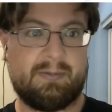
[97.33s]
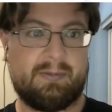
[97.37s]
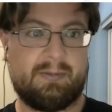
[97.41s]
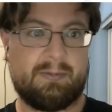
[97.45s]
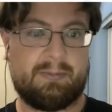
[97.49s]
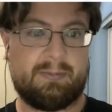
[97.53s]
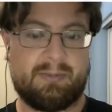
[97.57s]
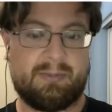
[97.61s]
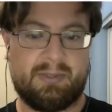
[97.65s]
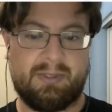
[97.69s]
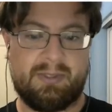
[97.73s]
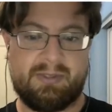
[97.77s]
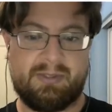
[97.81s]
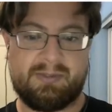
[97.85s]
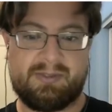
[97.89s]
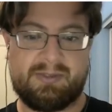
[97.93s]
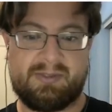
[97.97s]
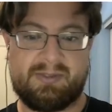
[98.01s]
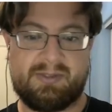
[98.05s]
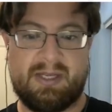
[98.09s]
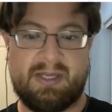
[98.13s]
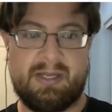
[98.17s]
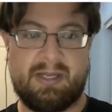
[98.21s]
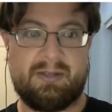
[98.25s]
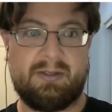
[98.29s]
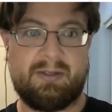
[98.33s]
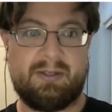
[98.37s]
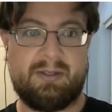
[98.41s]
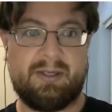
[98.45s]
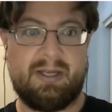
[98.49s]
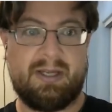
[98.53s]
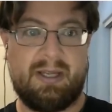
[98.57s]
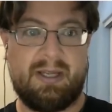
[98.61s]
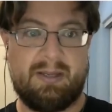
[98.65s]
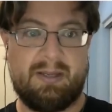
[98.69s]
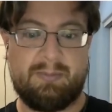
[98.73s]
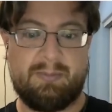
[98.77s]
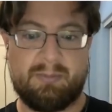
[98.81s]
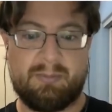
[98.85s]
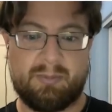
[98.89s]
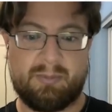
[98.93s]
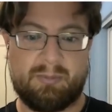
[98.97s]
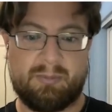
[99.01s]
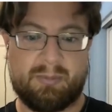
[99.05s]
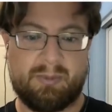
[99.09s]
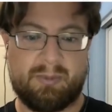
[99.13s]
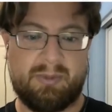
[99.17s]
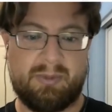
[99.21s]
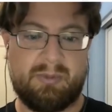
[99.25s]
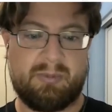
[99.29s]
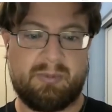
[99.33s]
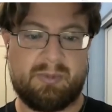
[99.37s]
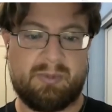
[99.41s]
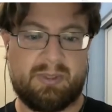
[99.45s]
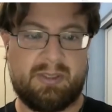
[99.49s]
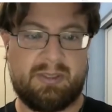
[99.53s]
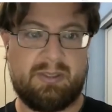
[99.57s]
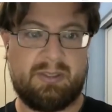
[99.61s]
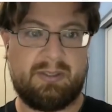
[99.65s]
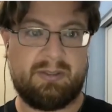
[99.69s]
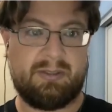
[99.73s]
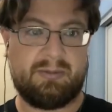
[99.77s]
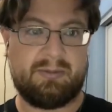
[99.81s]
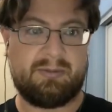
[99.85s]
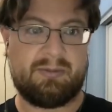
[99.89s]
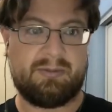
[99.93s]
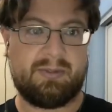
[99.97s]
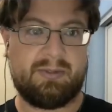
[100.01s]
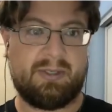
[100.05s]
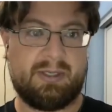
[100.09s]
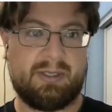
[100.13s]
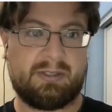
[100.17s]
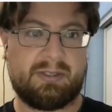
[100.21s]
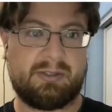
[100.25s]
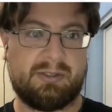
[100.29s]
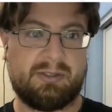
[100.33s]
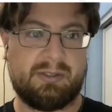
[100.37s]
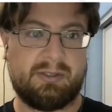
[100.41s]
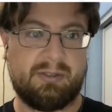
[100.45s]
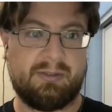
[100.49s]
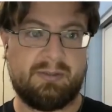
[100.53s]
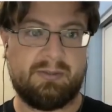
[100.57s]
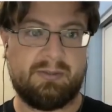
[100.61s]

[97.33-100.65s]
pretty standard name, 1.1 Introduction.